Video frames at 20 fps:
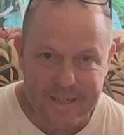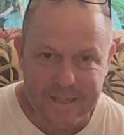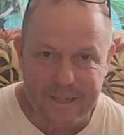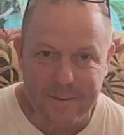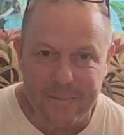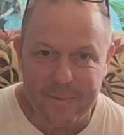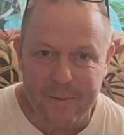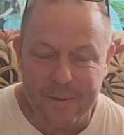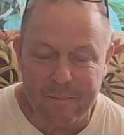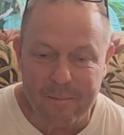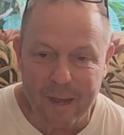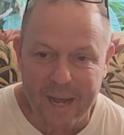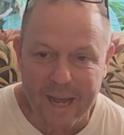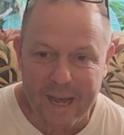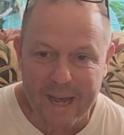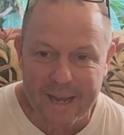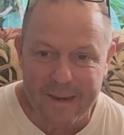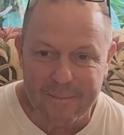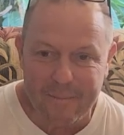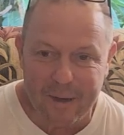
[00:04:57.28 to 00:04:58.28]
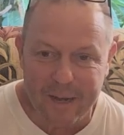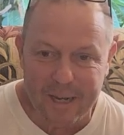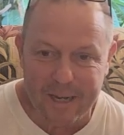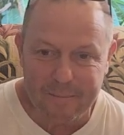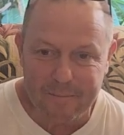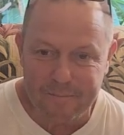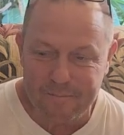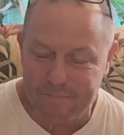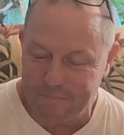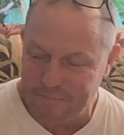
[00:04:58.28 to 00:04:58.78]
something bad
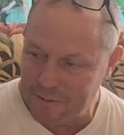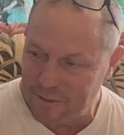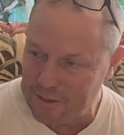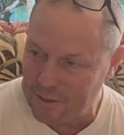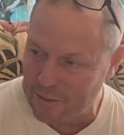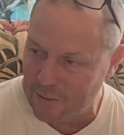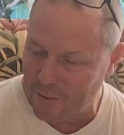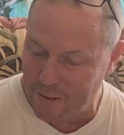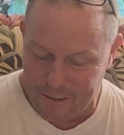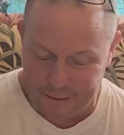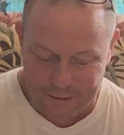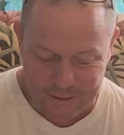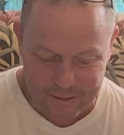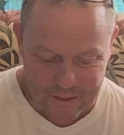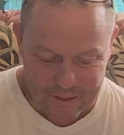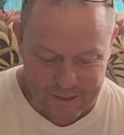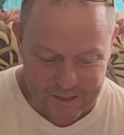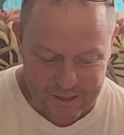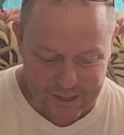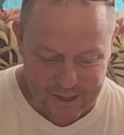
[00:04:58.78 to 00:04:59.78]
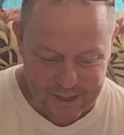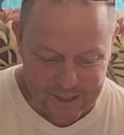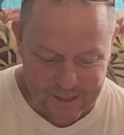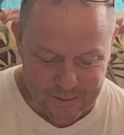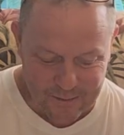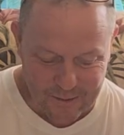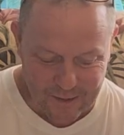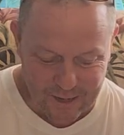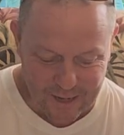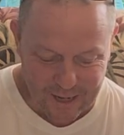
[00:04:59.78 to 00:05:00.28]
by showing your
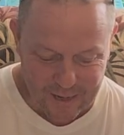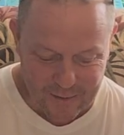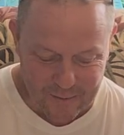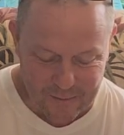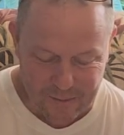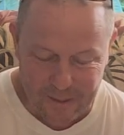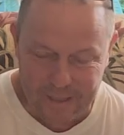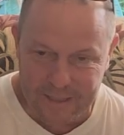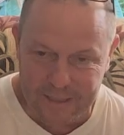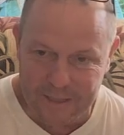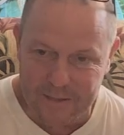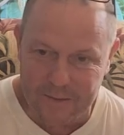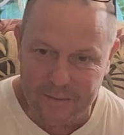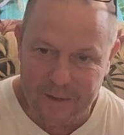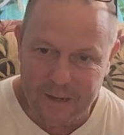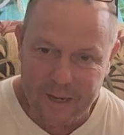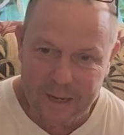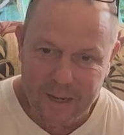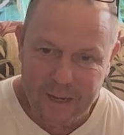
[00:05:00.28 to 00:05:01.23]
sensational Hollywood. And so